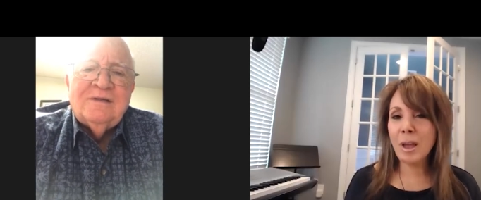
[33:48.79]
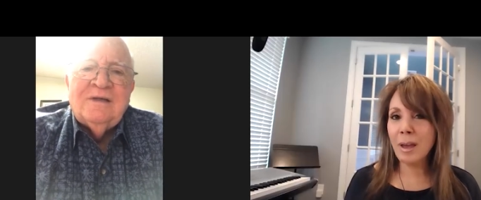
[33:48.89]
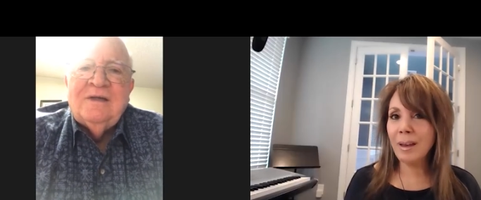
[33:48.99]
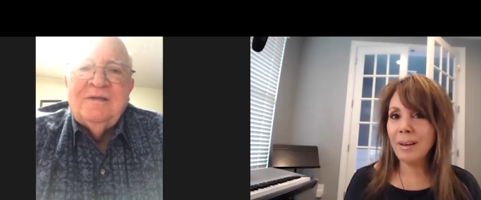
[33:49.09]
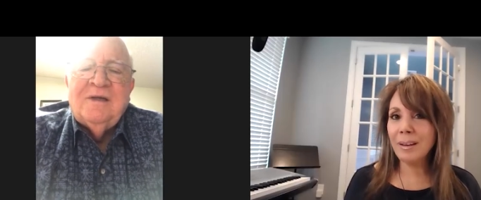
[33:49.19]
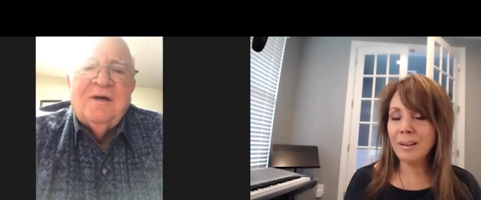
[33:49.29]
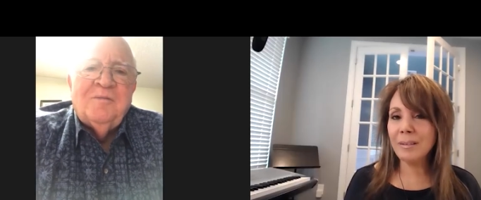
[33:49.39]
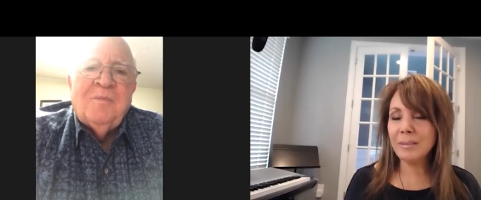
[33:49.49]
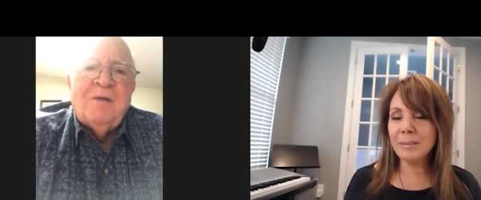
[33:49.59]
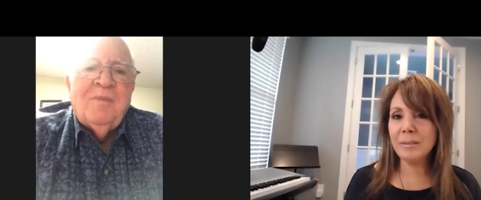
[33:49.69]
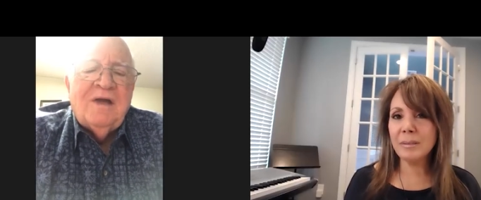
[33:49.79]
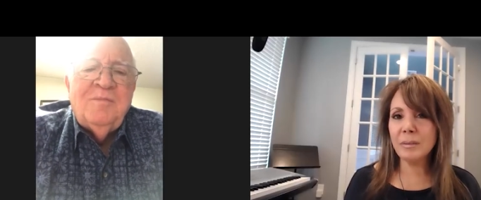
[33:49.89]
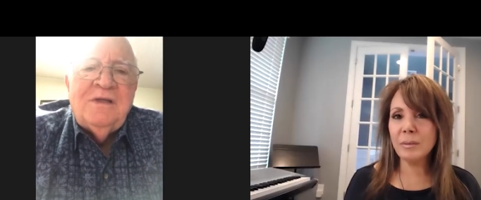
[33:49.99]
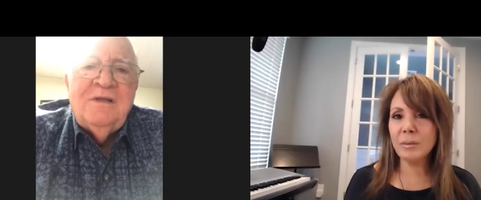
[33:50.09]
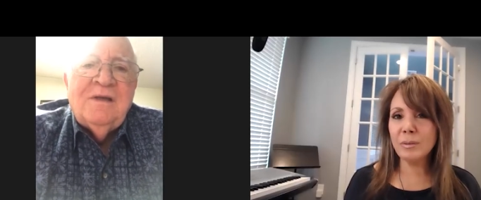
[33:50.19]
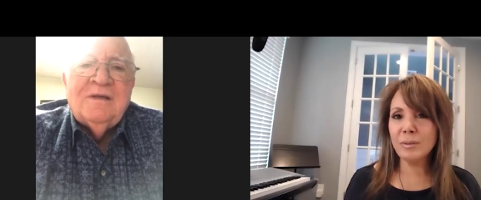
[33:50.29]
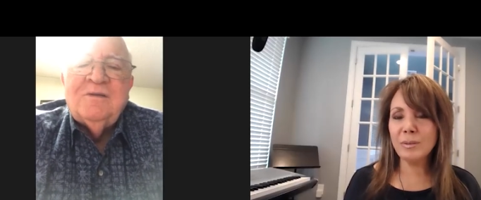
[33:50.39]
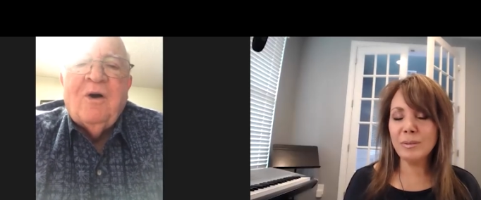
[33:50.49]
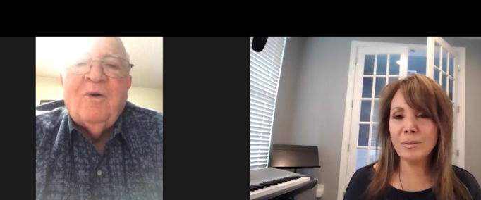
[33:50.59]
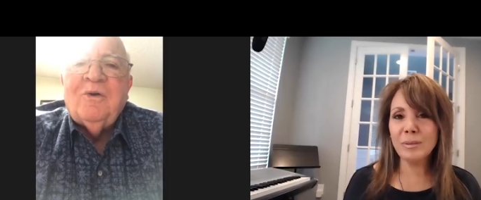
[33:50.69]
Speaker 1: And uh, my baby
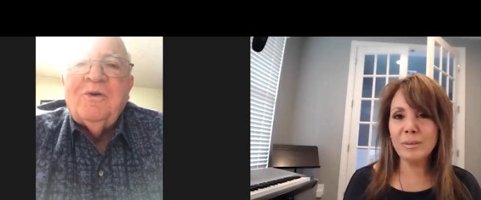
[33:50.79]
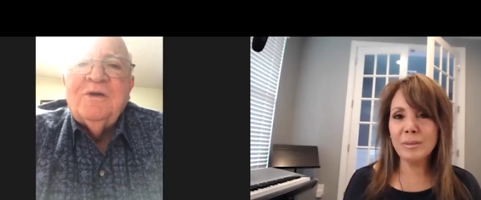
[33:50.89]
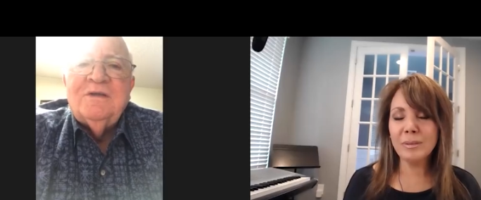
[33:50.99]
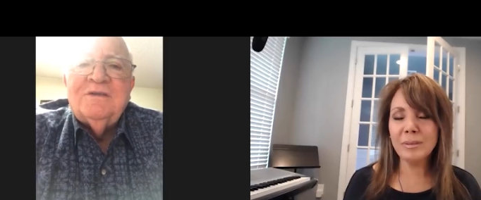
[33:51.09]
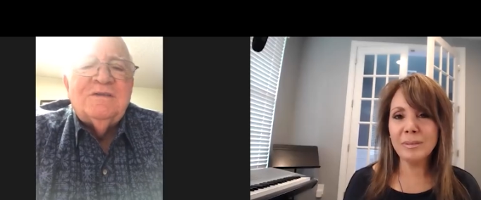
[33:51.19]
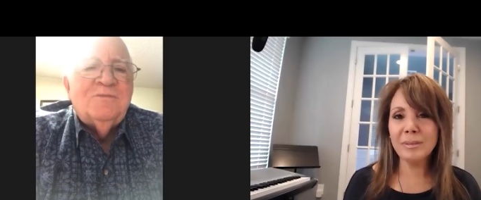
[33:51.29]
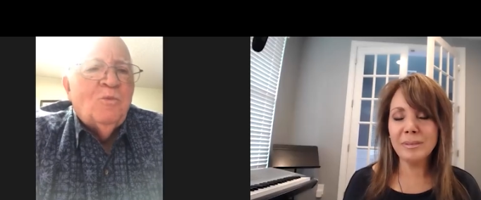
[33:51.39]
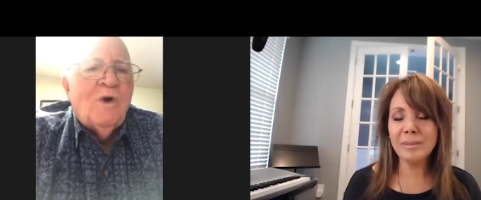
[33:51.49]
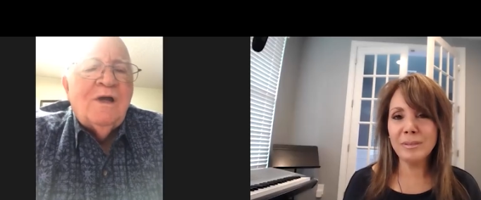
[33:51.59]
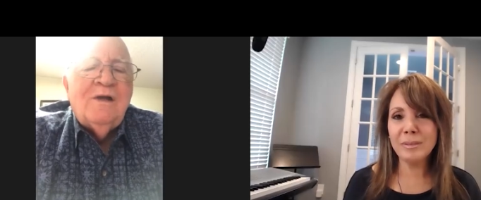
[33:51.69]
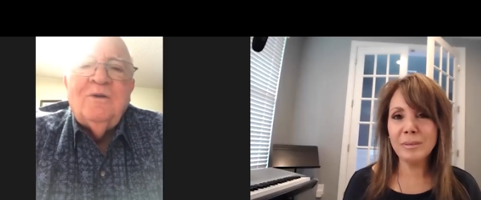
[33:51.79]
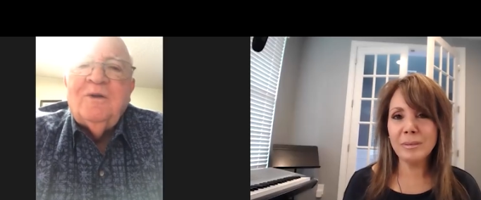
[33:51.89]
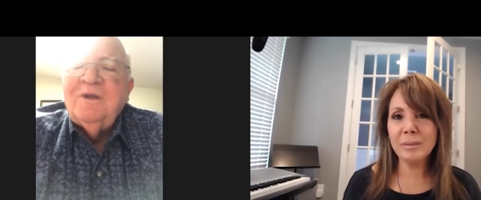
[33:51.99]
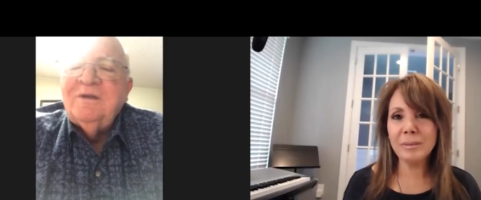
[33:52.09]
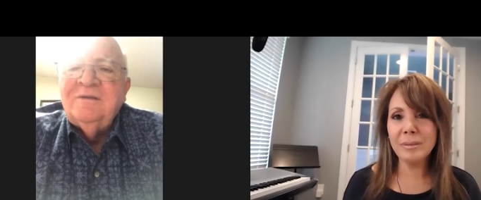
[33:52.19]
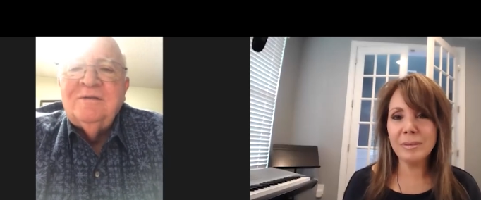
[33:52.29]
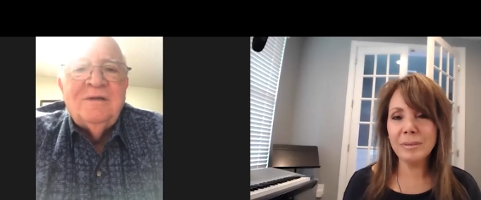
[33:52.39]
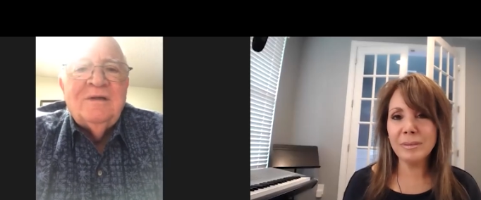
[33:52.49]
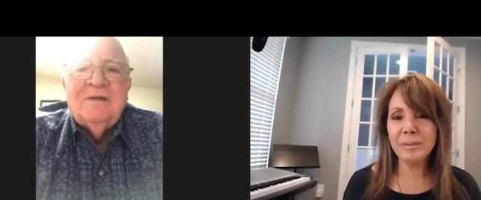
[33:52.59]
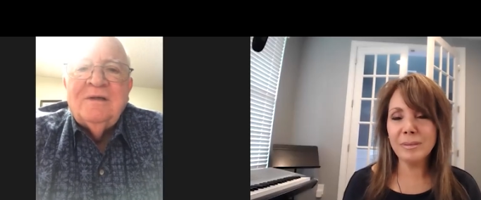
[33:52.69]
daughter is well and
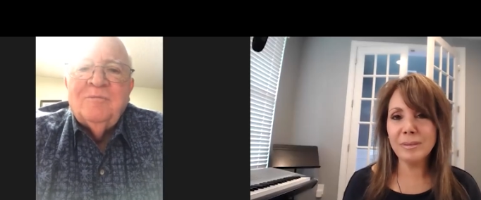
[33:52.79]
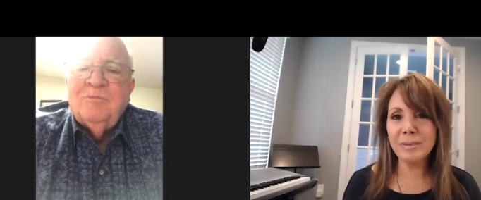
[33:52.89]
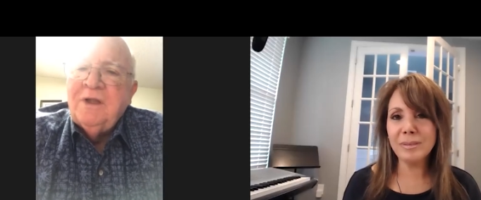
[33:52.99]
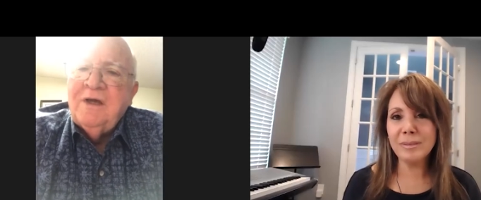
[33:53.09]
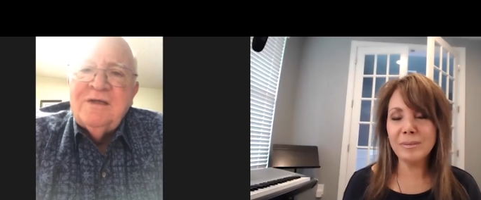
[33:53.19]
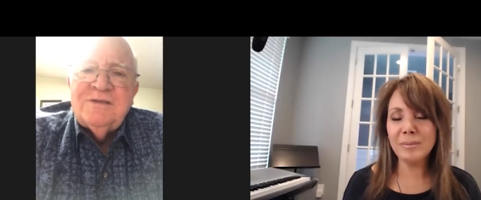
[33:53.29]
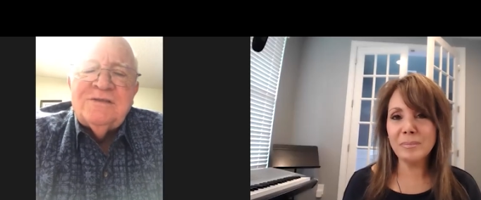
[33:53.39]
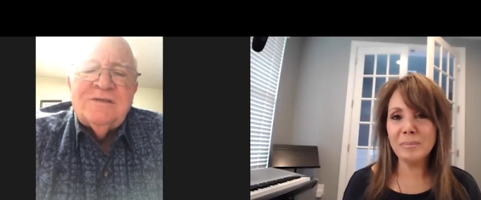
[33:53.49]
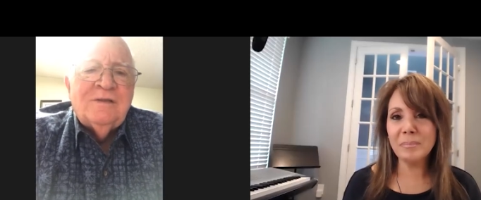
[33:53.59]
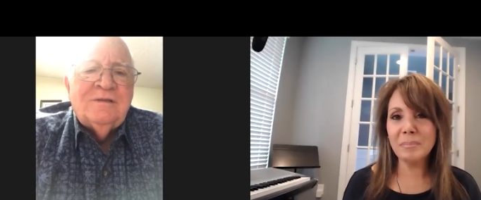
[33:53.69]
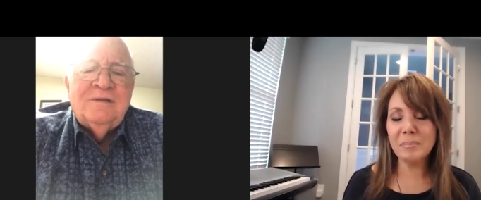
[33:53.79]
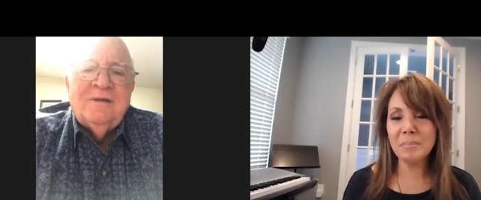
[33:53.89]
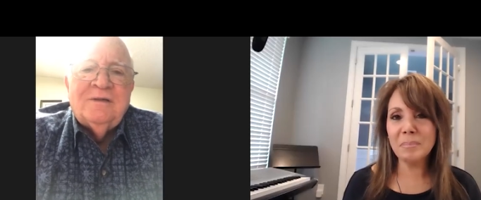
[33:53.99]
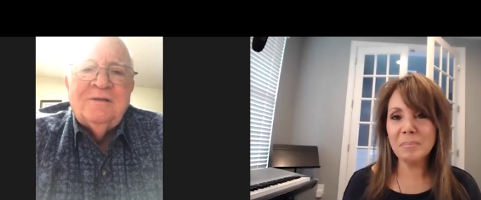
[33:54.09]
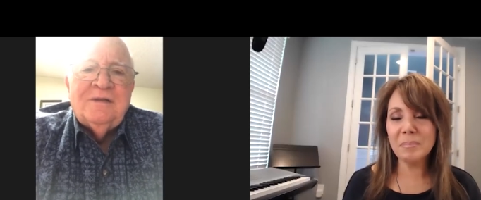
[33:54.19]
blessed, and uh,